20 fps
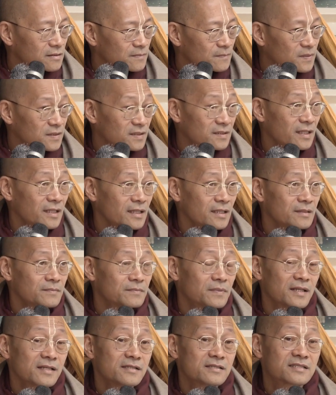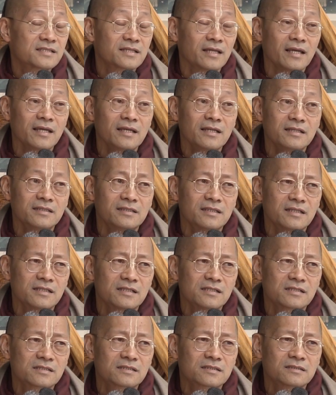But then by saying
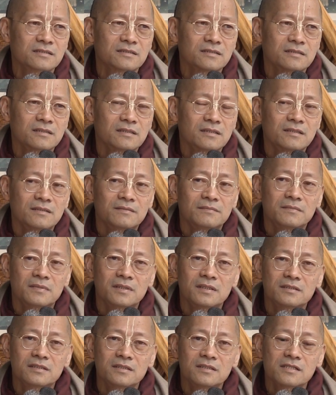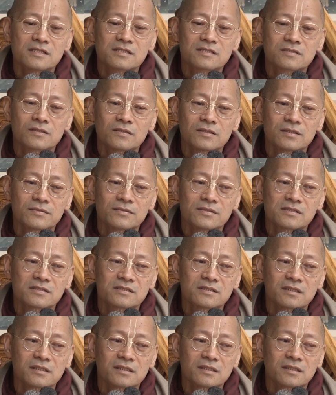this, Mother Yaśodā was
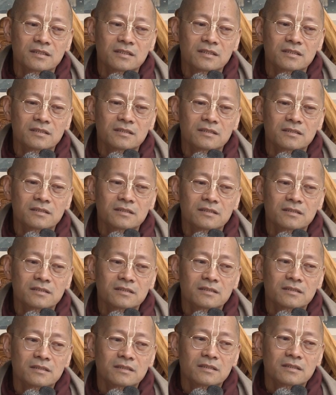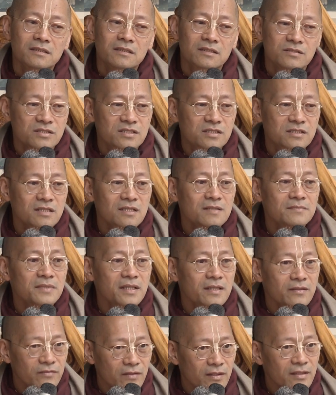thinking, Krishna
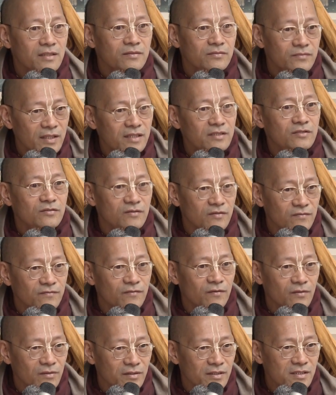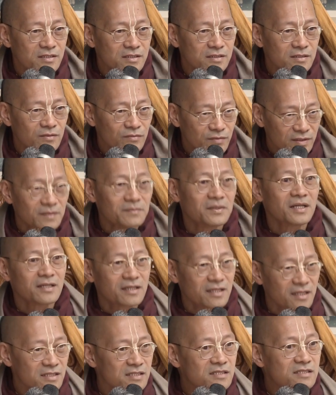may run away to the forest with the
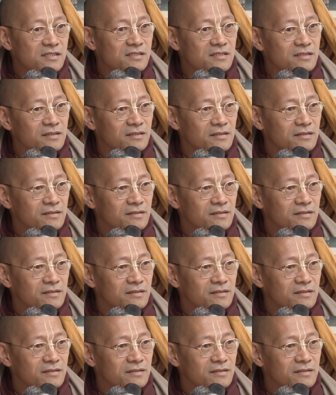monkeys.